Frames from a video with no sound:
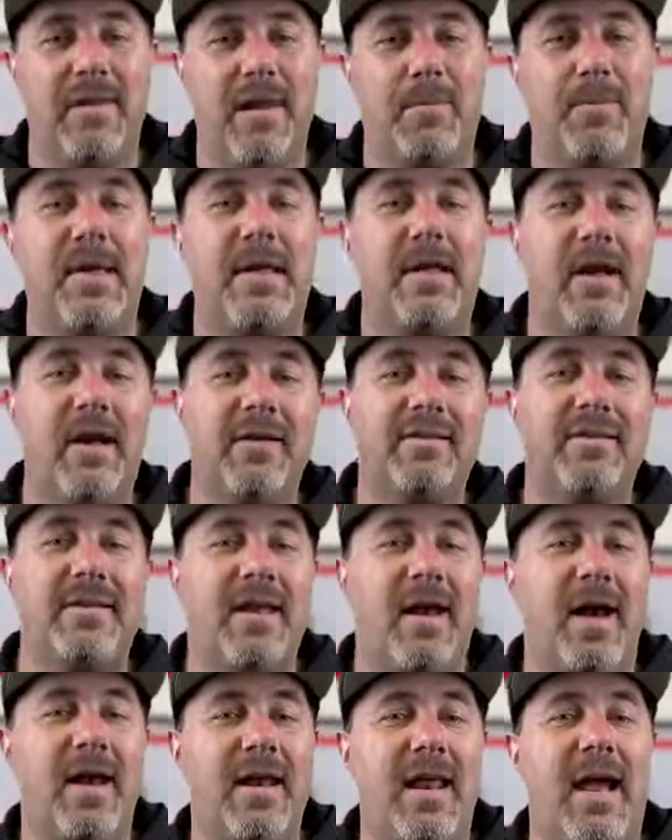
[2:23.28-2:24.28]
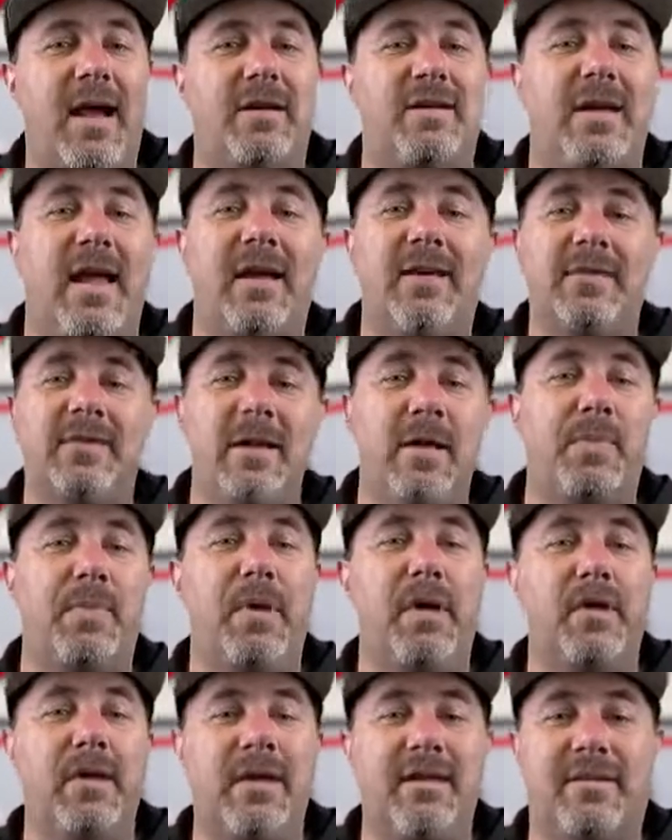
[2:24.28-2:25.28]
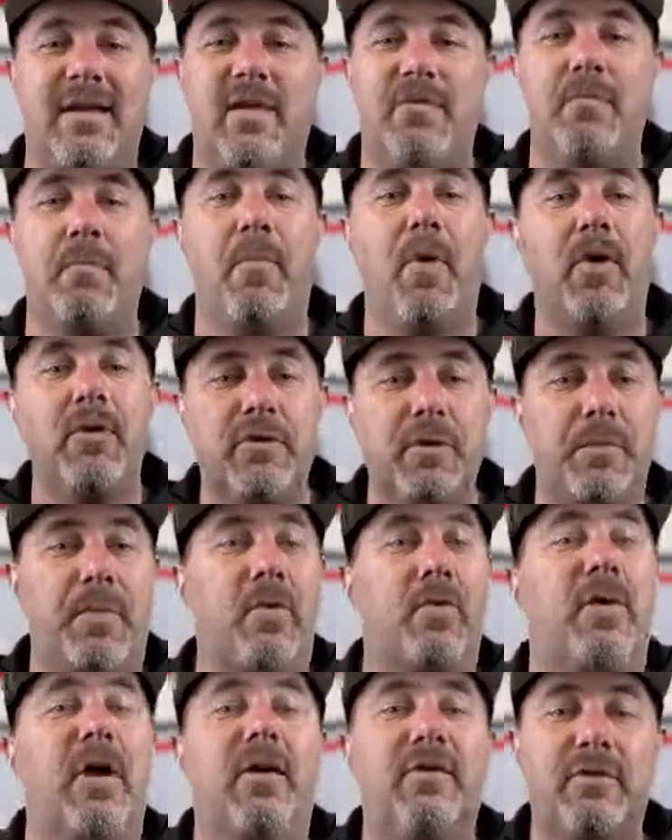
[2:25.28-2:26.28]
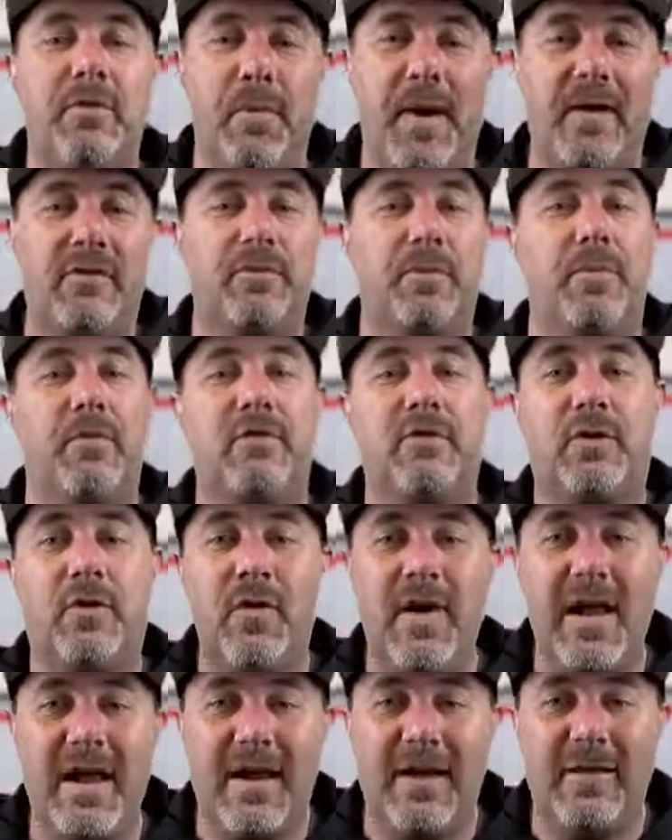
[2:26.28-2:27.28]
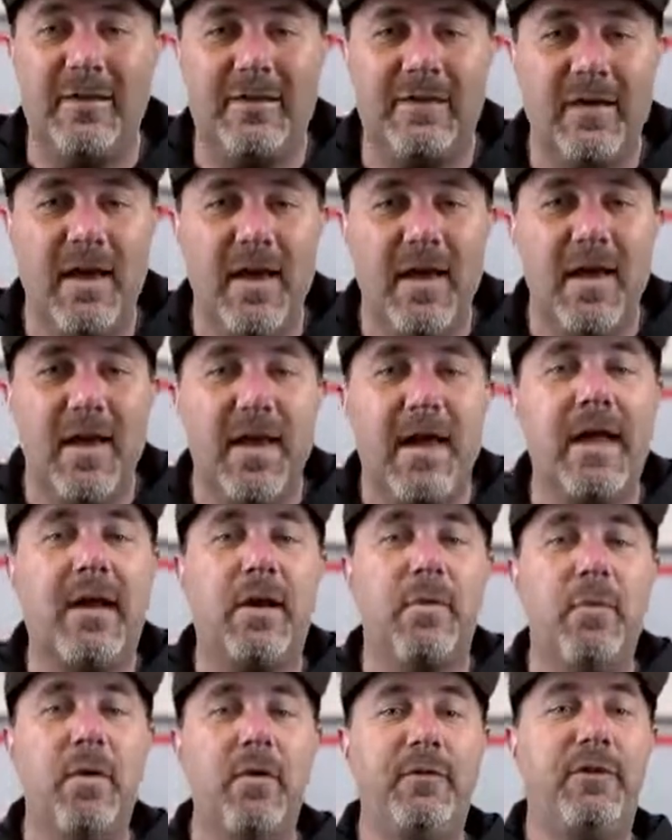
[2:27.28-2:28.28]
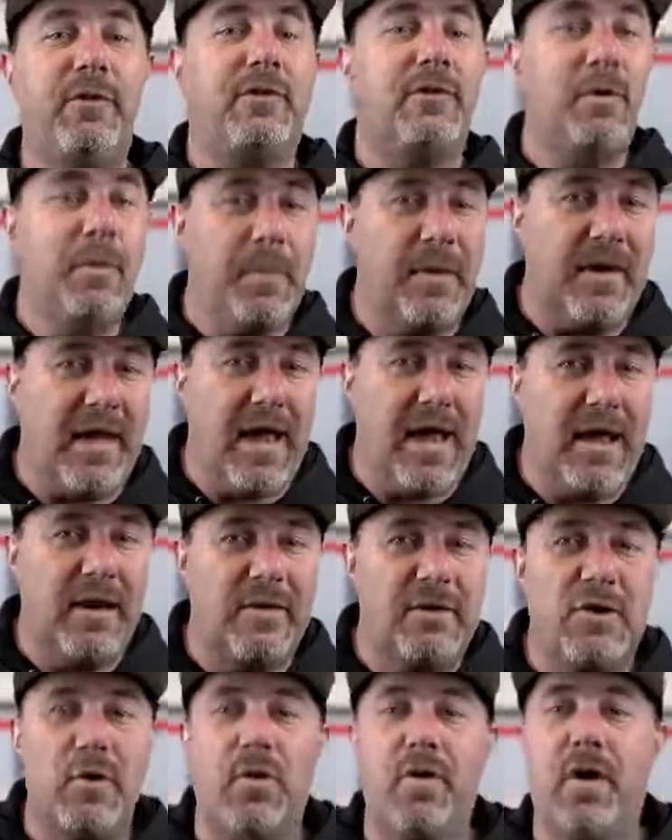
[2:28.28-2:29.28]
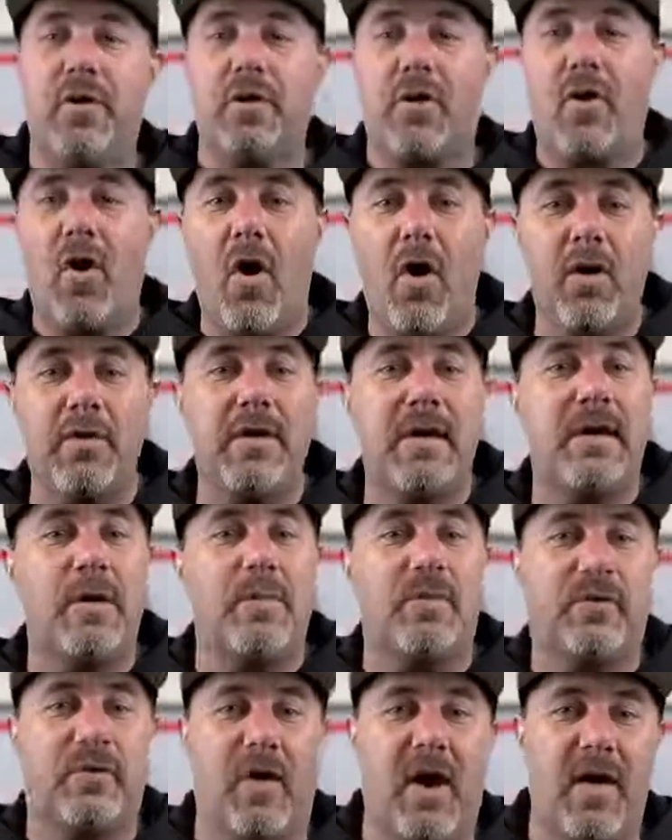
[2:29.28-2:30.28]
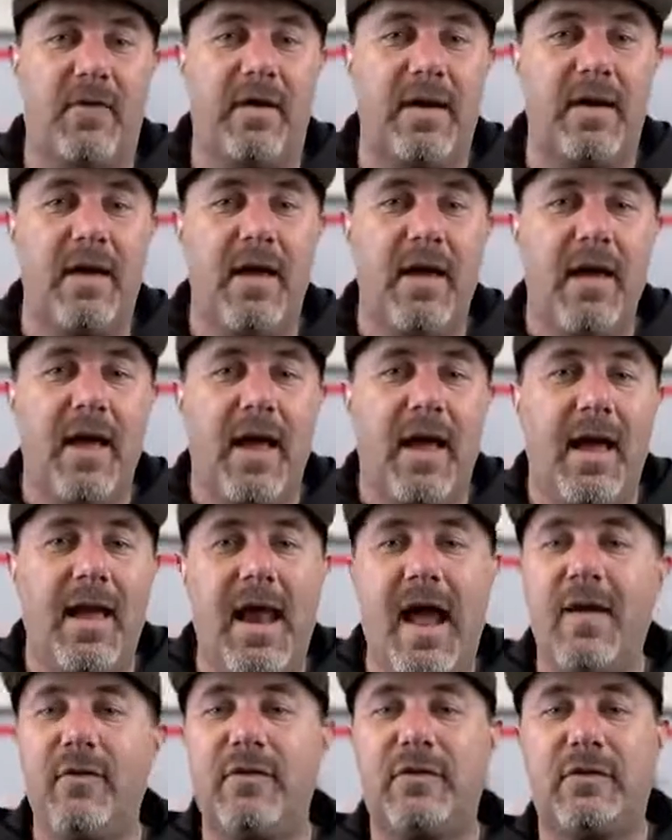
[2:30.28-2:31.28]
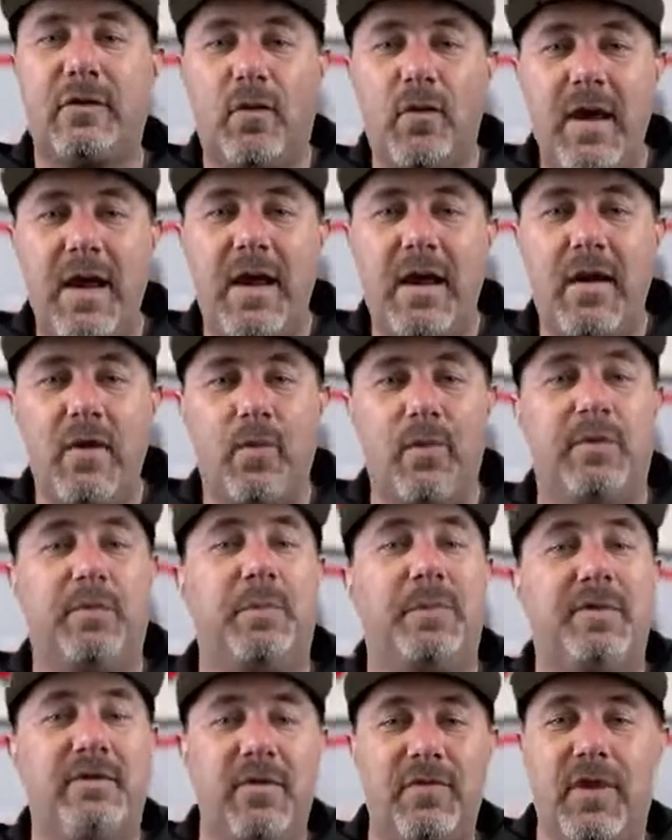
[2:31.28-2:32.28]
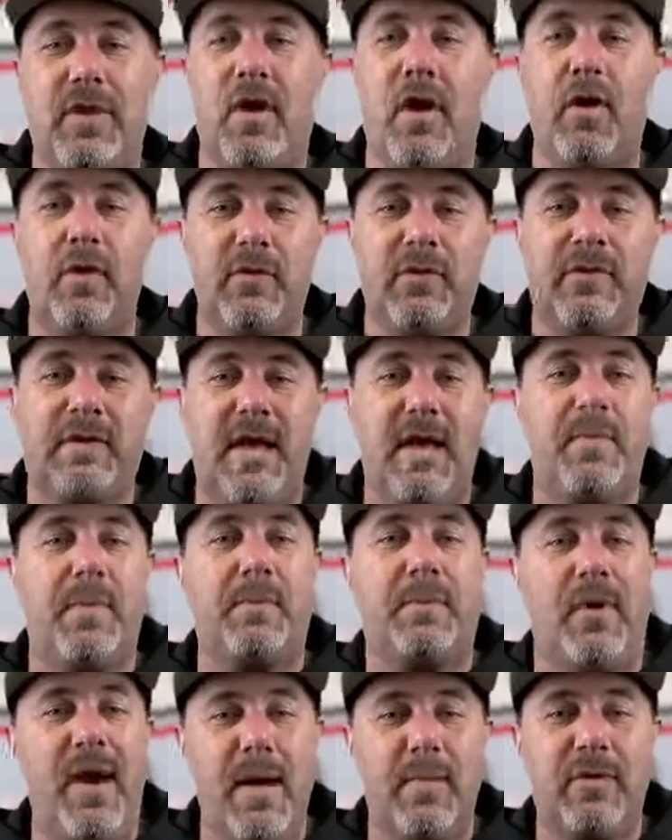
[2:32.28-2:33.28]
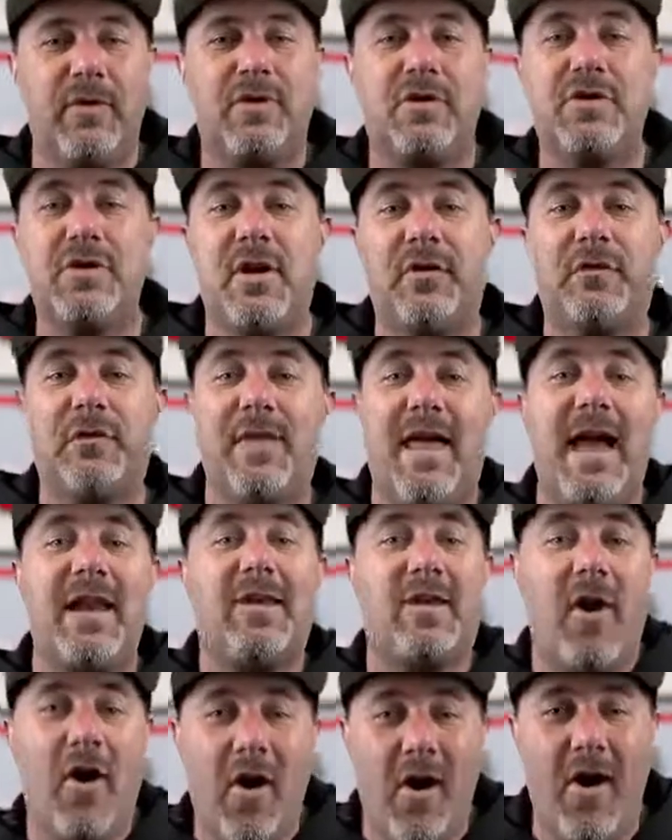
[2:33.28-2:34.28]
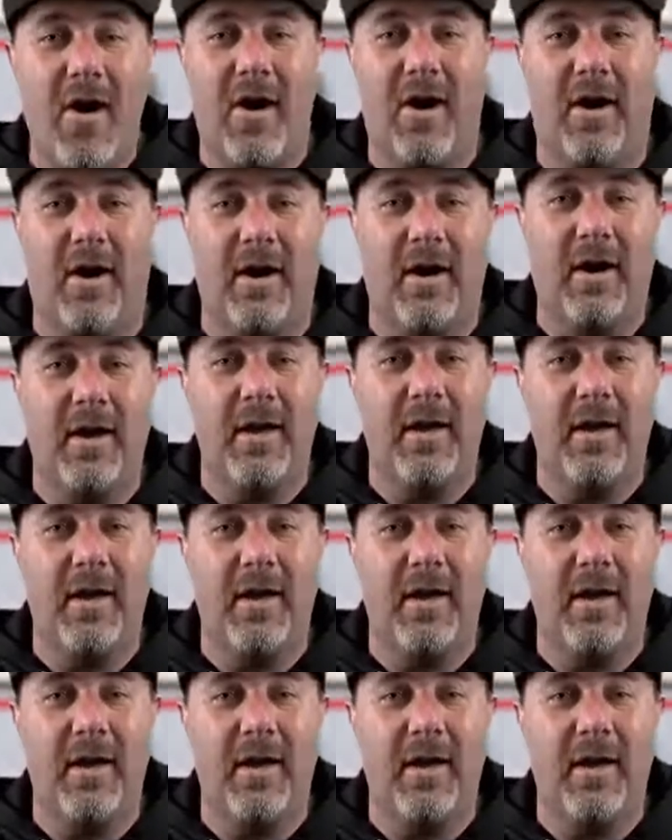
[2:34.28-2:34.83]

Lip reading: that because the iDash has the ability to have multiple customizable screens, he could move the SuperGauge to another car that he was driving and have a screen with specific color scheme and parameters just for that car.